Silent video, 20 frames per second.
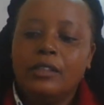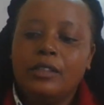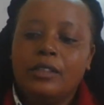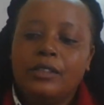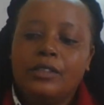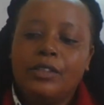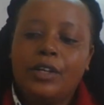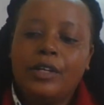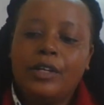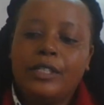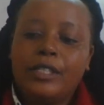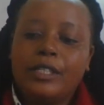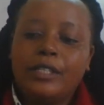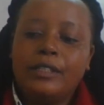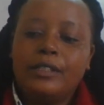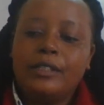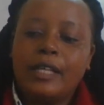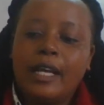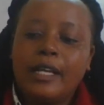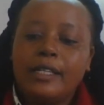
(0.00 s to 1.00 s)
So it
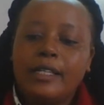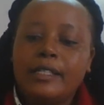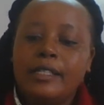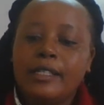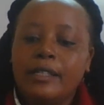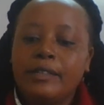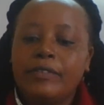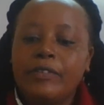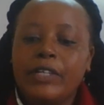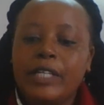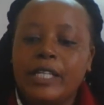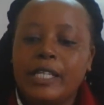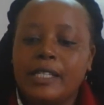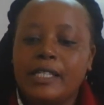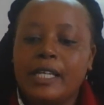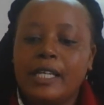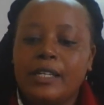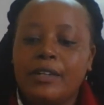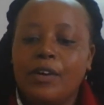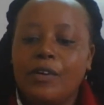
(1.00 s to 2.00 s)
is scientific
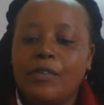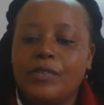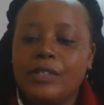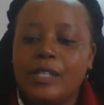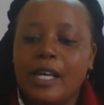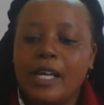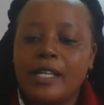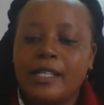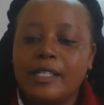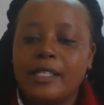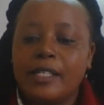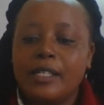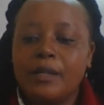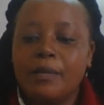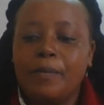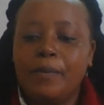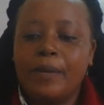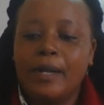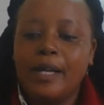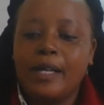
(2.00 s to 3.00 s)
study of science
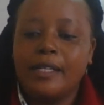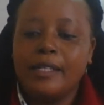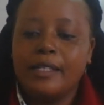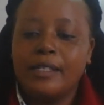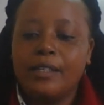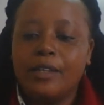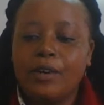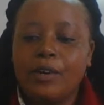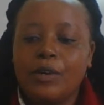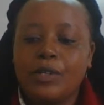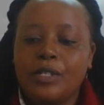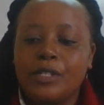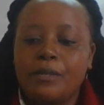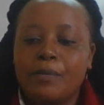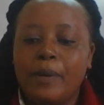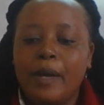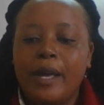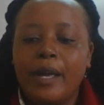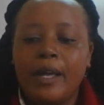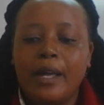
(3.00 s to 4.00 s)
in plants caused
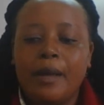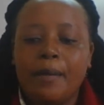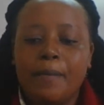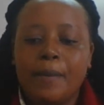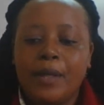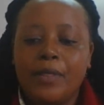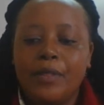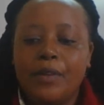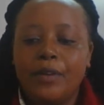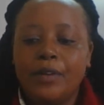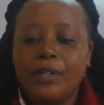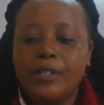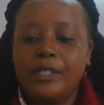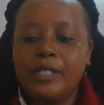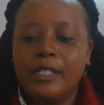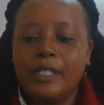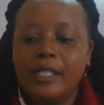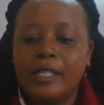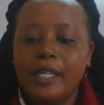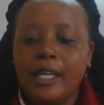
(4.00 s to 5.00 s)
by
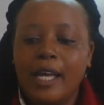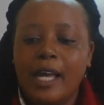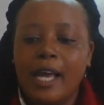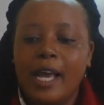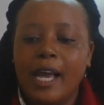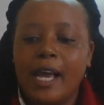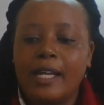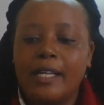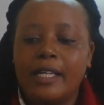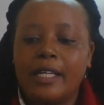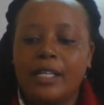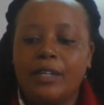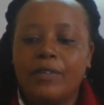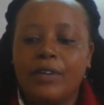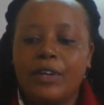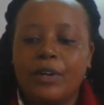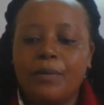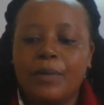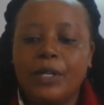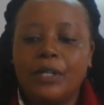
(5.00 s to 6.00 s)
pathology and
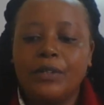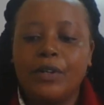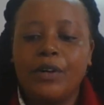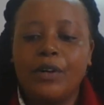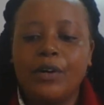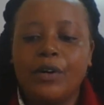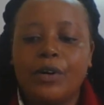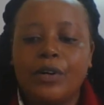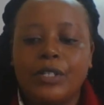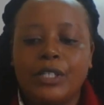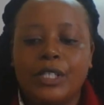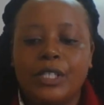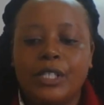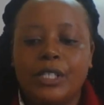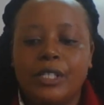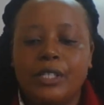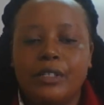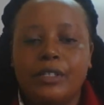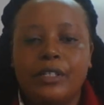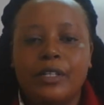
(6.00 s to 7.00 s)
environmental
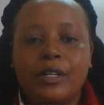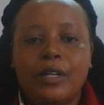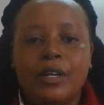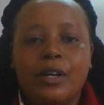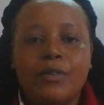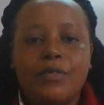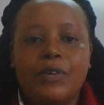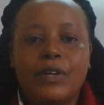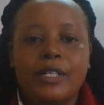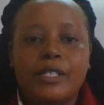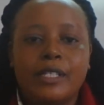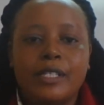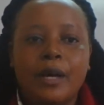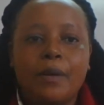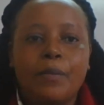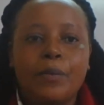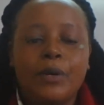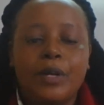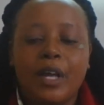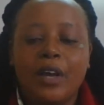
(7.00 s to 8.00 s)
condition. For
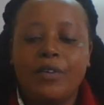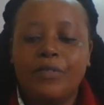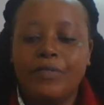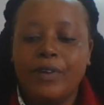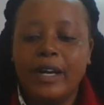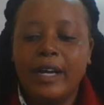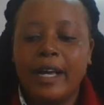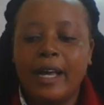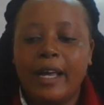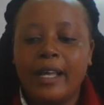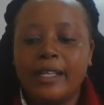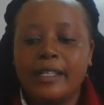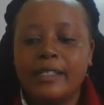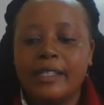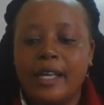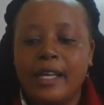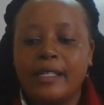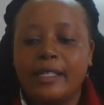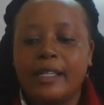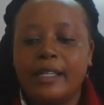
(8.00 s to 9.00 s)
example, we have fungi
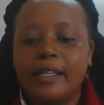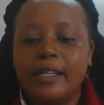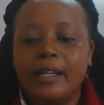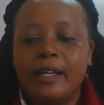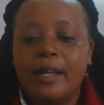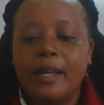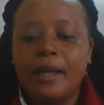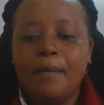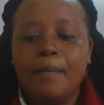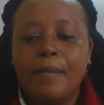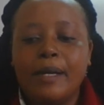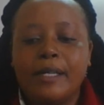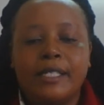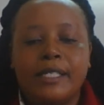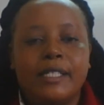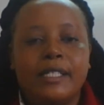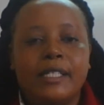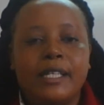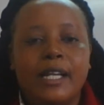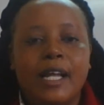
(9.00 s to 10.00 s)
and
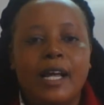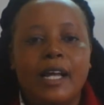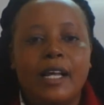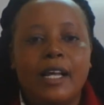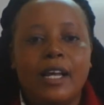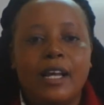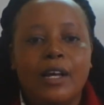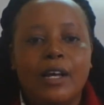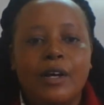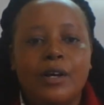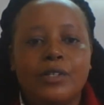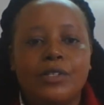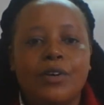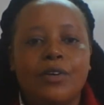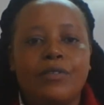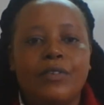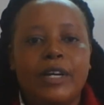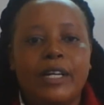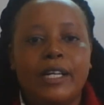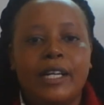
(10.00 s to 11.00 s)
bacteria,
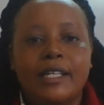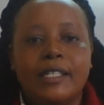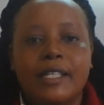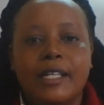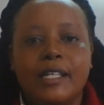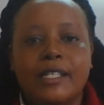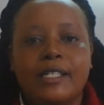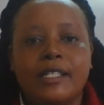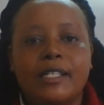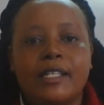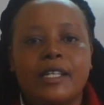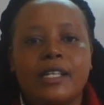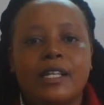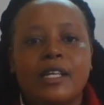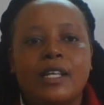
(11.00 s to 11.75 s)
also viruses.